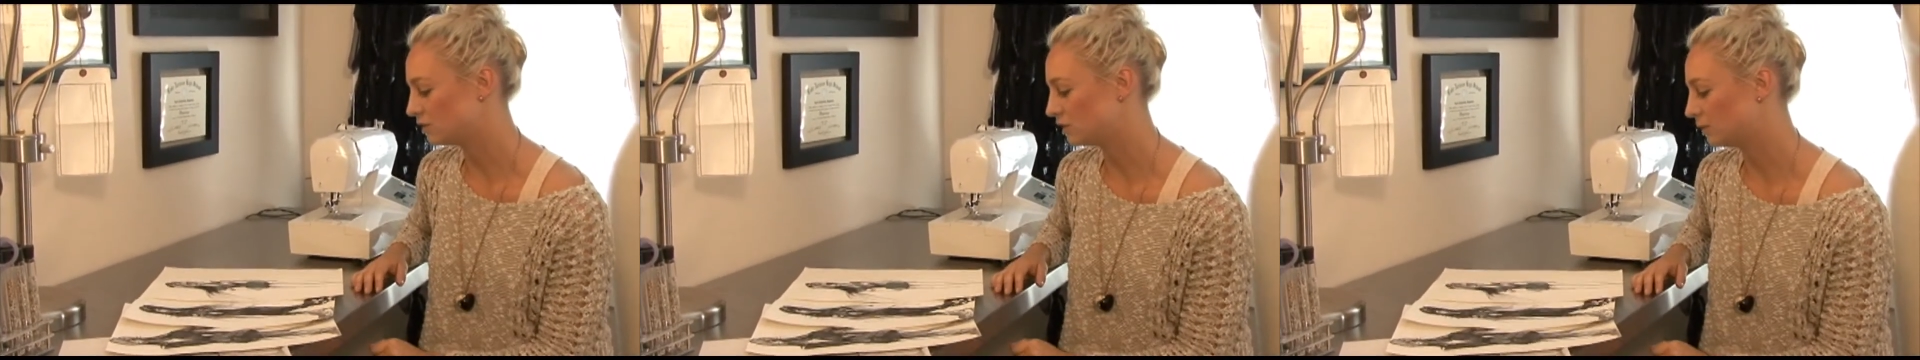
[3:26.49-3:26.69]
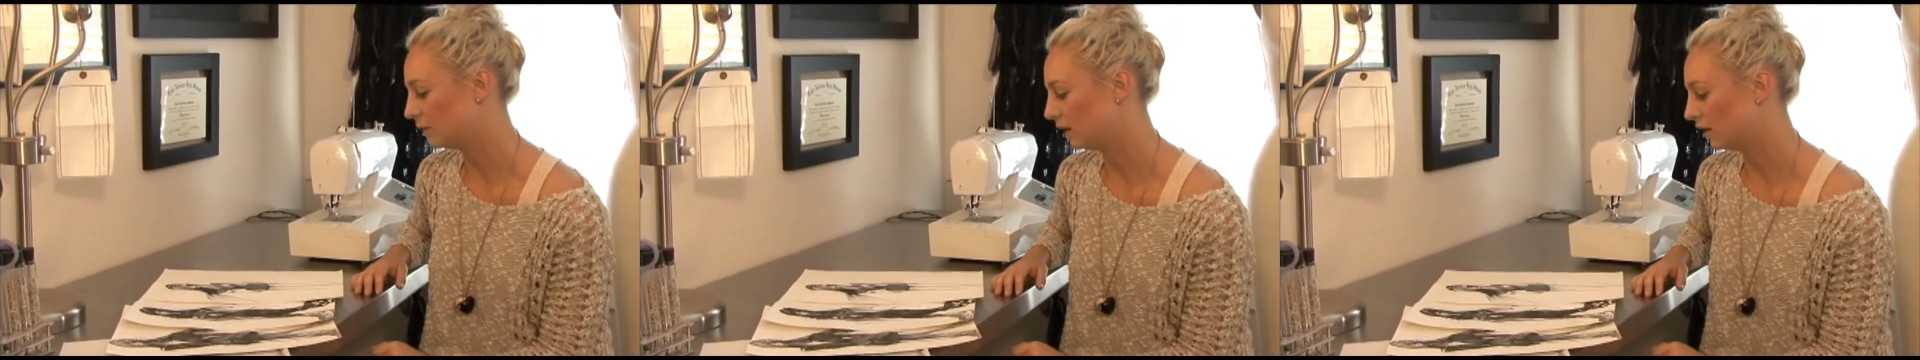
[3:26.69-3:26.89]

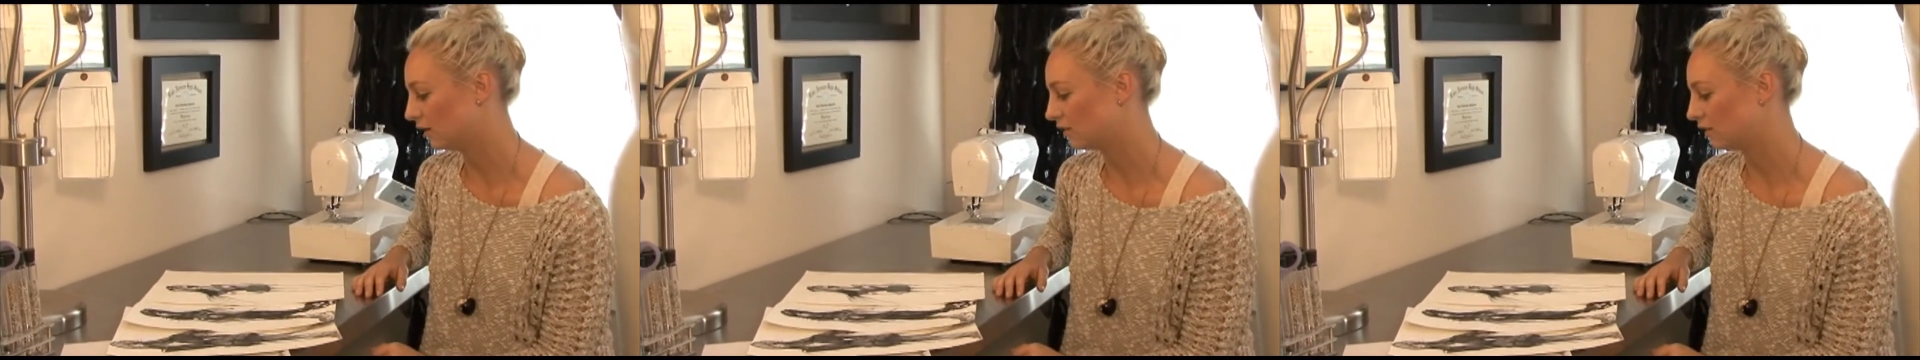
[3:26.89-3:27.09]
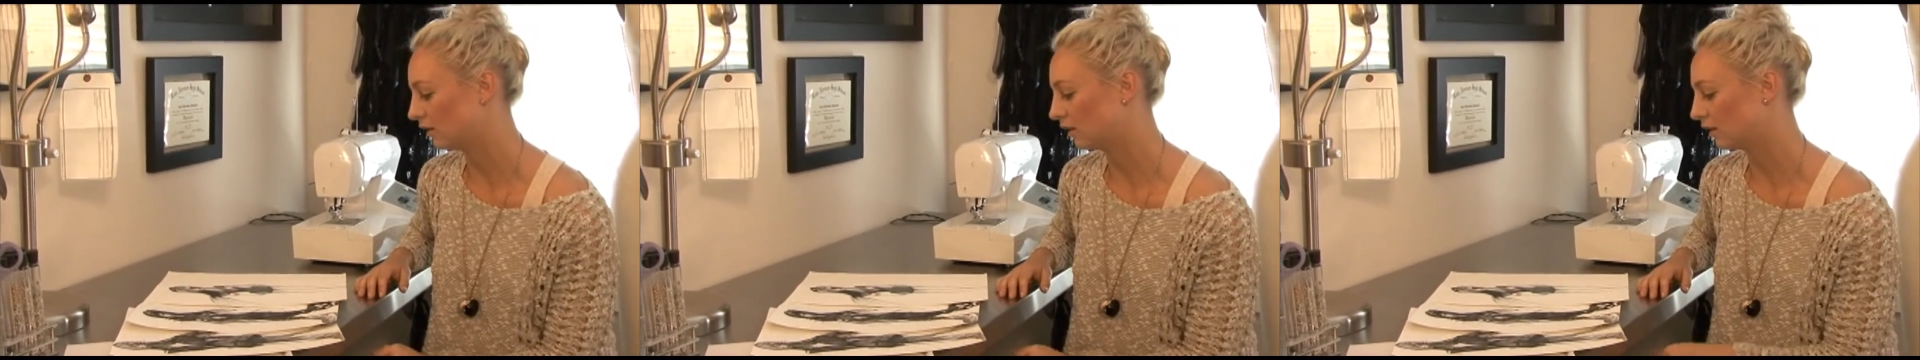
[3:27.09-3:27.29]
just
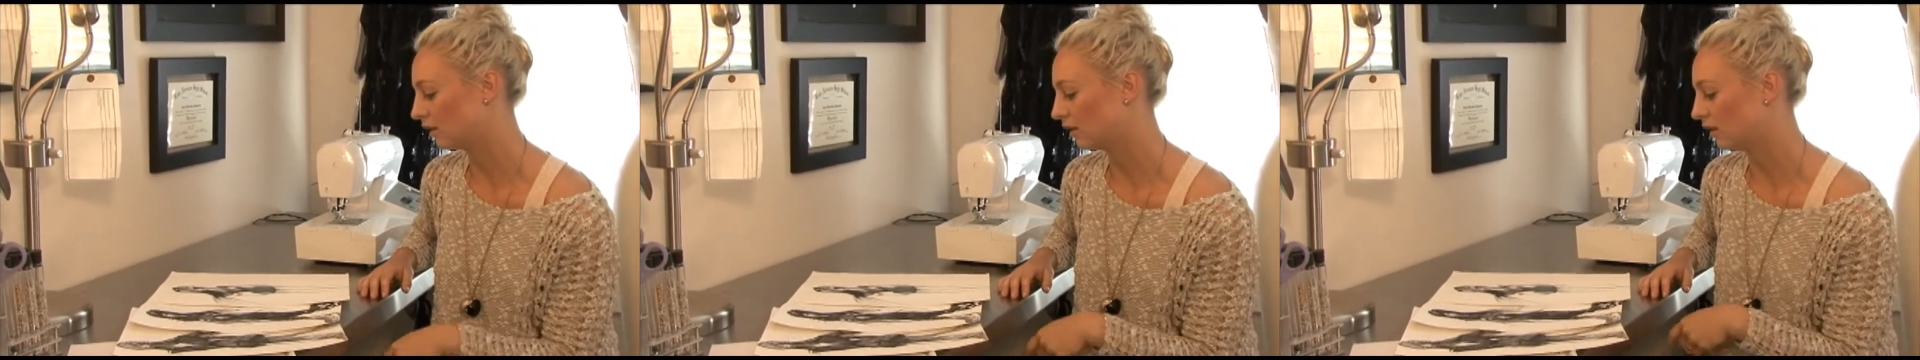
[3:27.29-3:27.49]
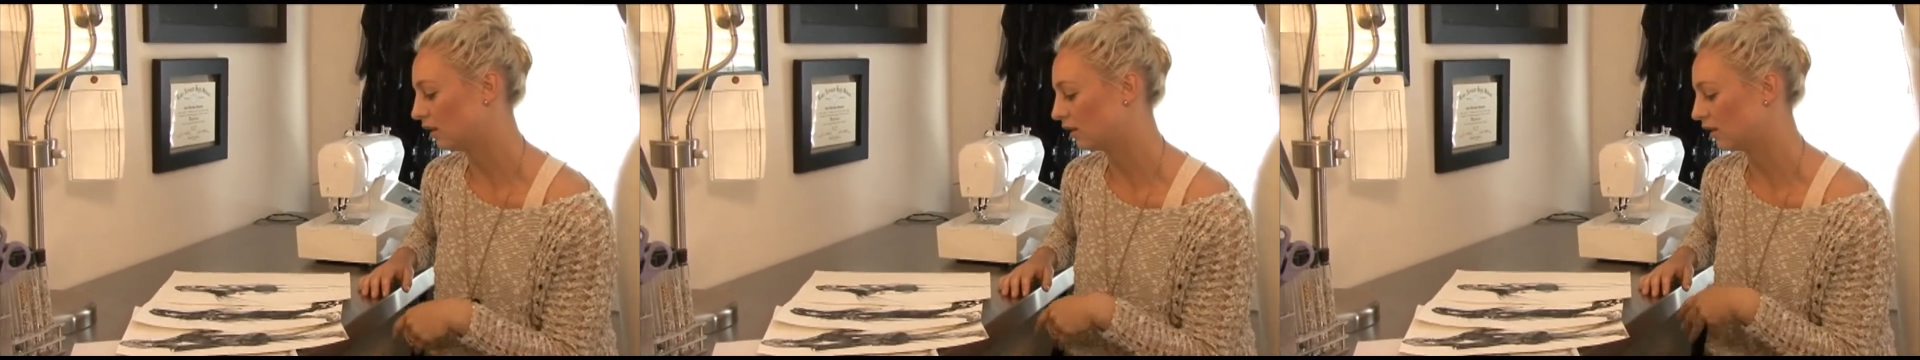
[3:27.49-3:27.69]
because it
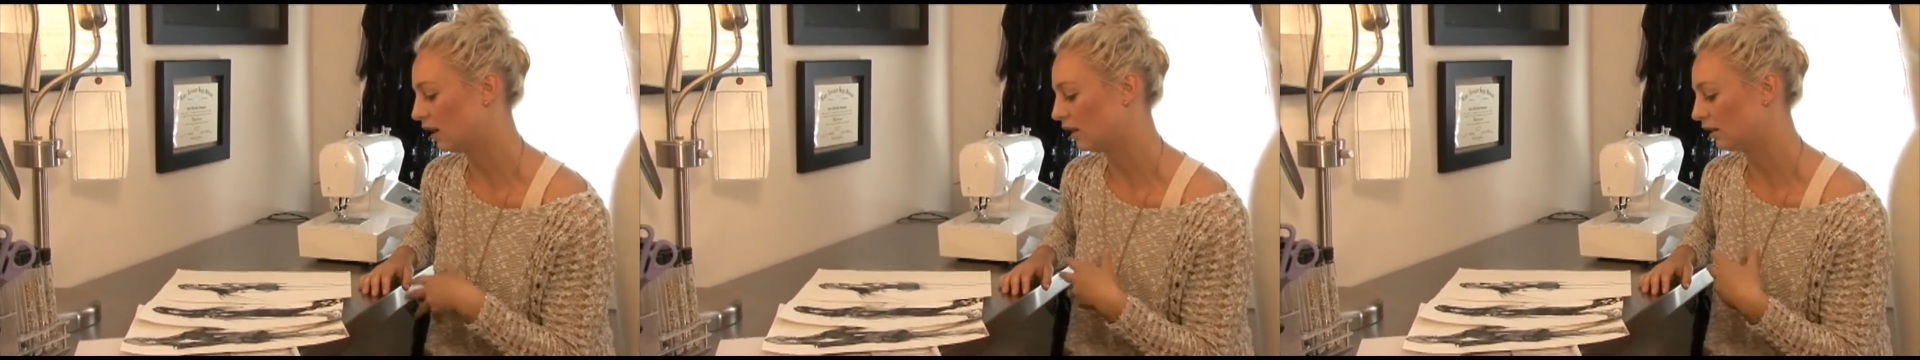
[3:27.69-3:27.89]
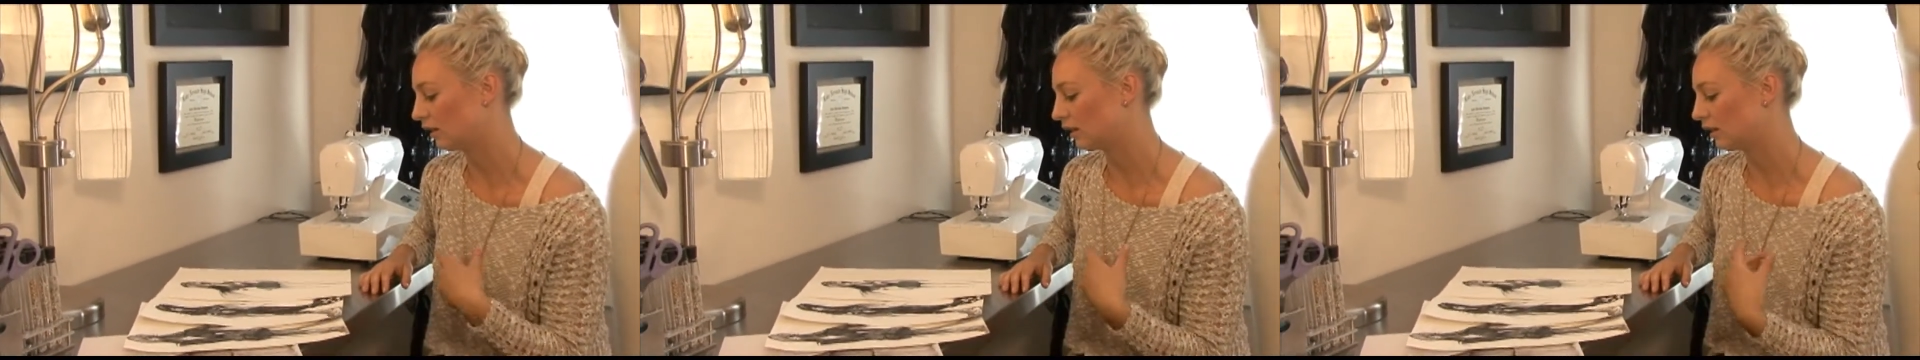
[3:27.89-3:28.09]

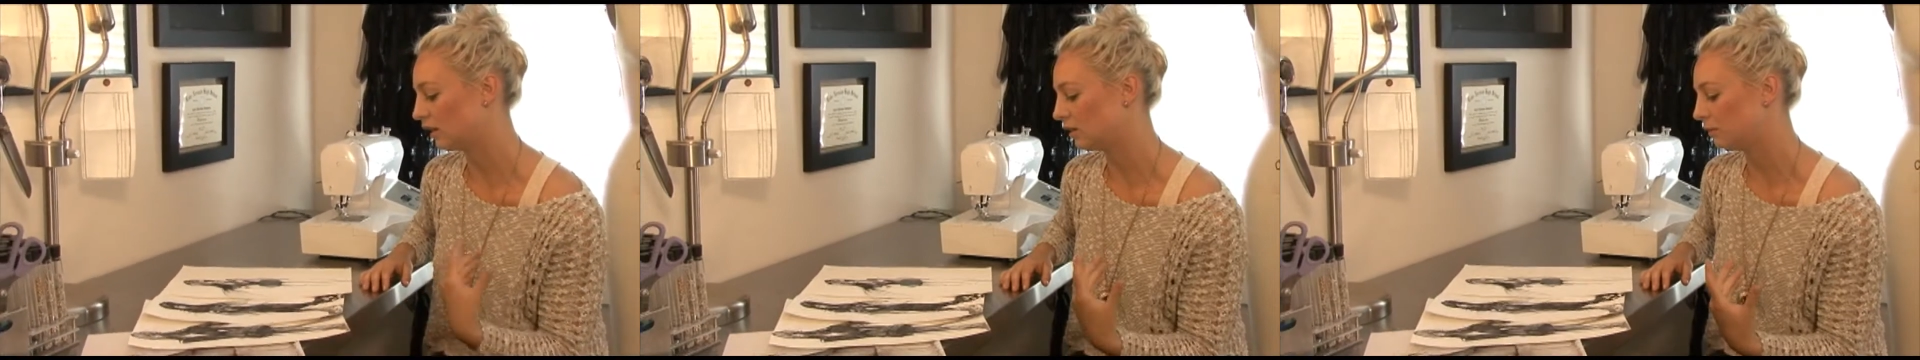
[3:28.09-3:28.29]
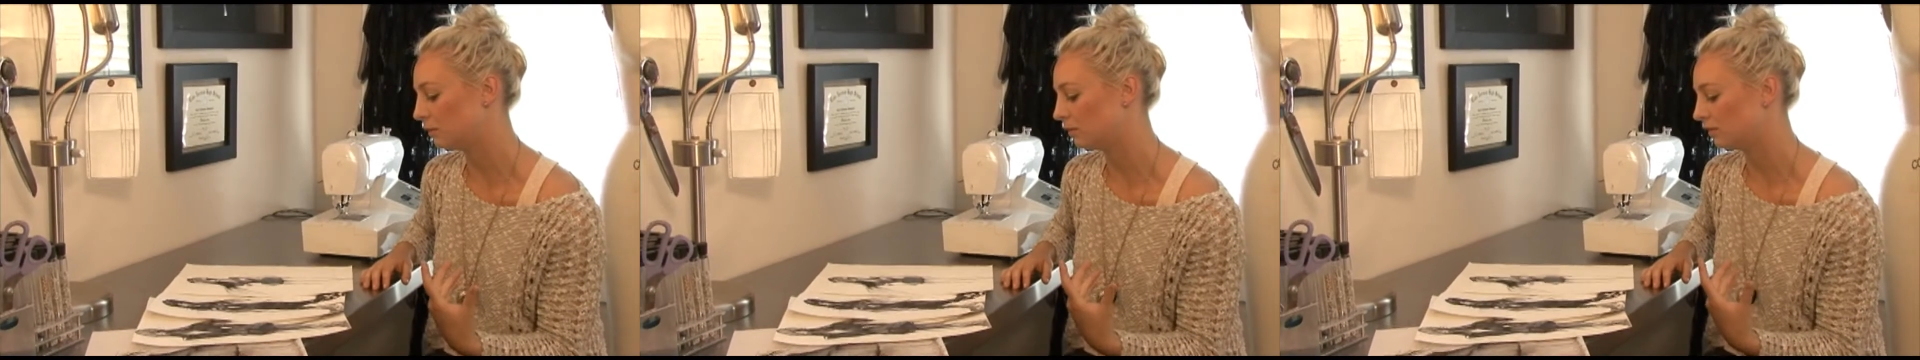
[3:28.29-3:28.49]
kind of
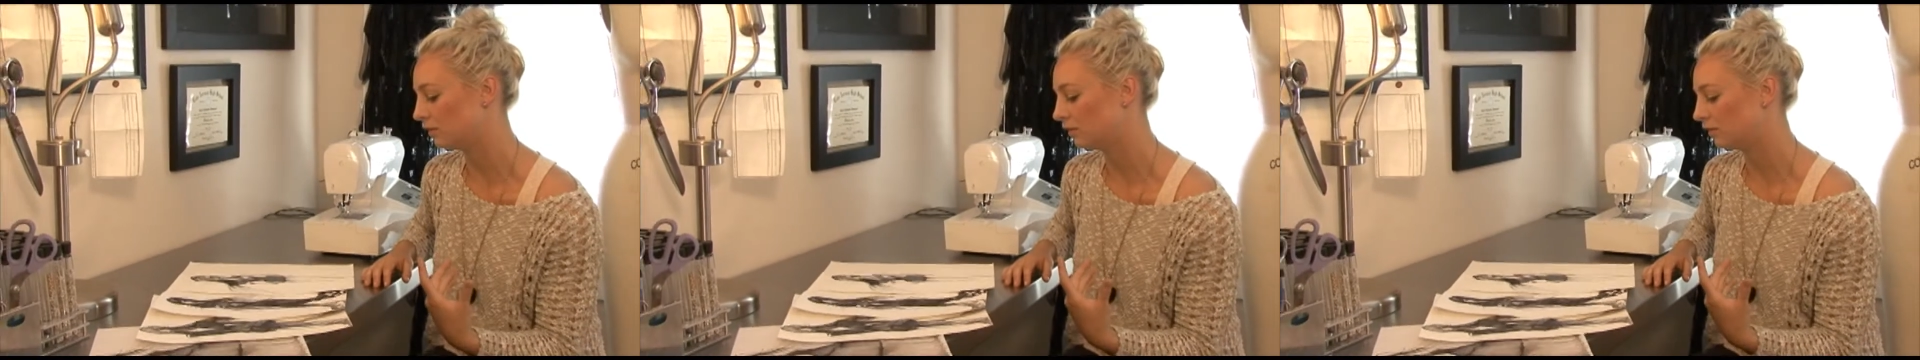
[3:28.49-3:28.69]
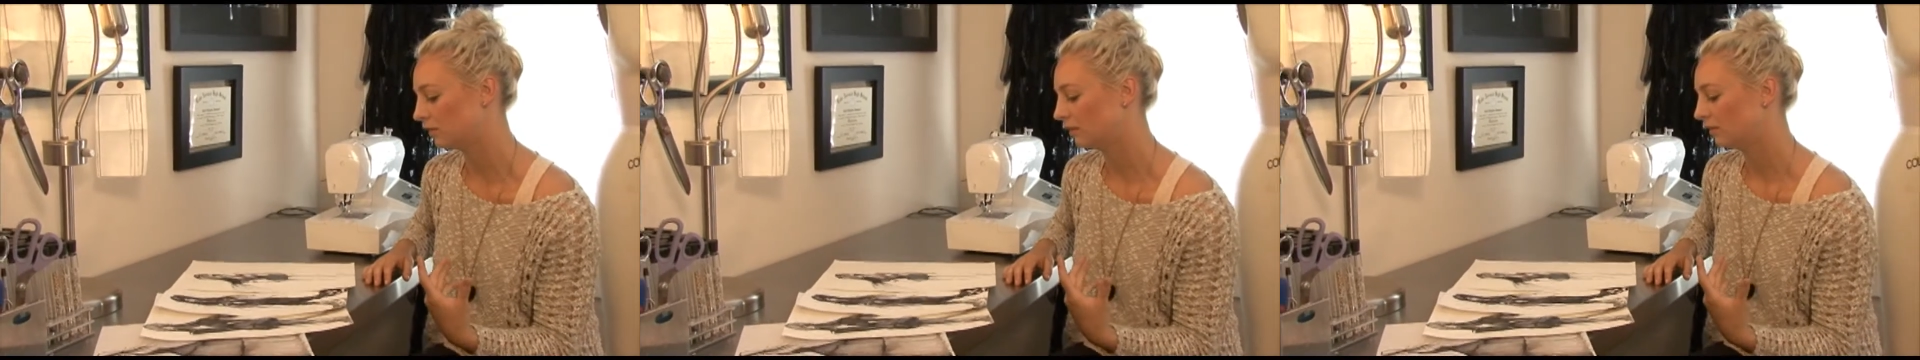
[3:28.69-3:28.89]

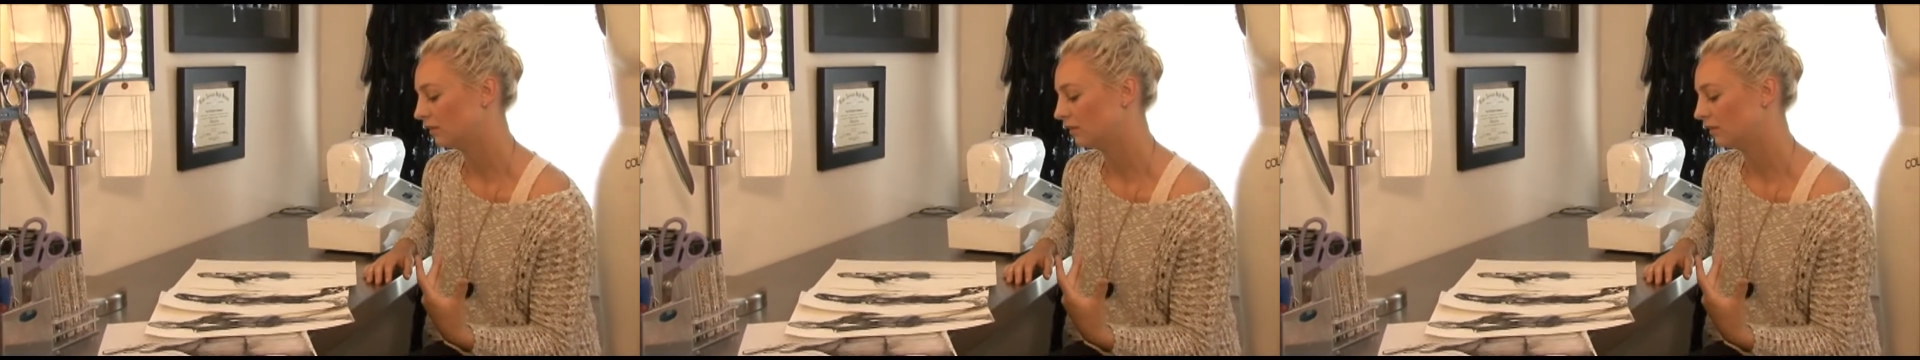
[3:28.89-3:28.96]
keeps,